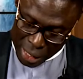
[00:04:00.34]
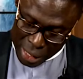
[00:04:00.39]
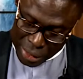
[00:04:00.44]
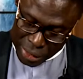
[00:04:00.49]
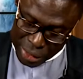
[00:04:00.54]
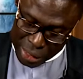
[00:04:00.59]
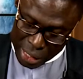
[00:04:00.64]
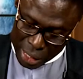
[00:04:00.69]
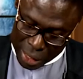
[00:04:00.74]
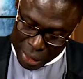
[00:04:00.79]

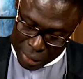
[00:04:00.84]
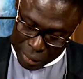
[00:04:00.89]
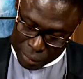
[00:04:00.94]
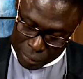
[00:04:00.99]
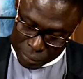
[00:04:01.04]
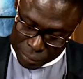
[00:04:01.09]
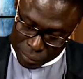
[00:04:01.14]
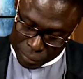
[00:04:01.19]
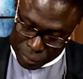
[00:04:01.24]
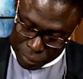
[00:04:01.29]
answer.
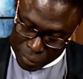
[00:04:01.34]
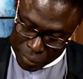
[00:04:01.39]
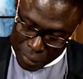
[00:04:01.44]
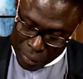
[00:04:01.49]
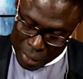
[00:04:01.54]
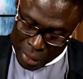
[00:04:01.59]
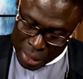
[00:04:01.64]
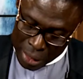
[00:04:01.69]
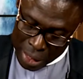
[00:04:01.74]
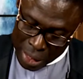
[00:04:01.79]

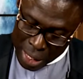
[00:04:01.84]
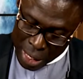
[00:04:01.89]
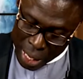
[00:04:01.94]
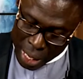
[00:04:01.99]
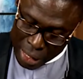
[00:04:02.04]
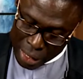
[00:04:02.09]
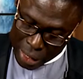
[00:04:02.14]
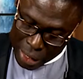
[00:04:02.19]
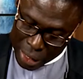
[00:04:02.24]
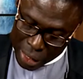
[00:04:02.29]

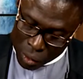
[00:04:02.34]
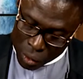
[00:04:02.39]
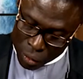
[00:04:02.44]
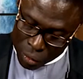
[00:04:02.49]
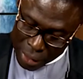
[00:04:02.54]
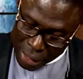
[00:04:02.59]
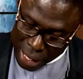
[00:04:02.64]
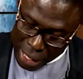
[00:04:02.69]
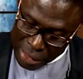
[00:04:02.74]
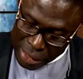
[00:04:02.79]
And he
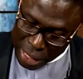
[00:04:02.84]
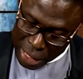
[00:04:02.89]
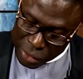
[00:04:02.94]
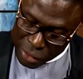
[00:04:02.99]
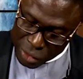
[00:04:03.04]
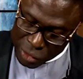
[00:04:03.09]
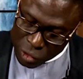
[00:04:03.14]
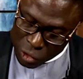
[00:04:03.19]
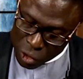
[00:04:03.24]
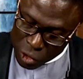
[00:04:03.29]
recognized that
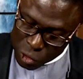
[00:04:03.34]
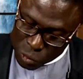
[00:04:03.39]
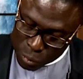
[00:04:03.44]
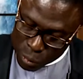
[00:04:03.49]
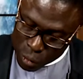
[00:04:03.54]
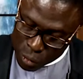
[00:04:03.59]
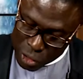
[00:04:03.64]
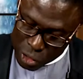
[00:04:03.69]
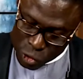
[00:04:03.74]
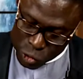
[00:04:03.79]
Jesus
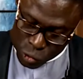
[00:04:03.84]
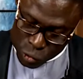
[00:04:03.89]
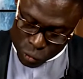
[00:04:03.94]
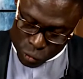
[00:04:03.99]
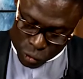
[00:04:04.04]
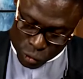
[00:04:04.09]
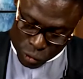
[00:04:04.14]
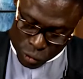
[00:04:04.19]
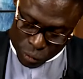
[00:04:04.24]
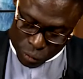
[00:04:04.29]
spoke the
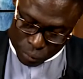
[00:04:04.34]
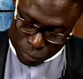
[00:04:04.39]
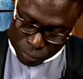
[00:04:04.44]
truth.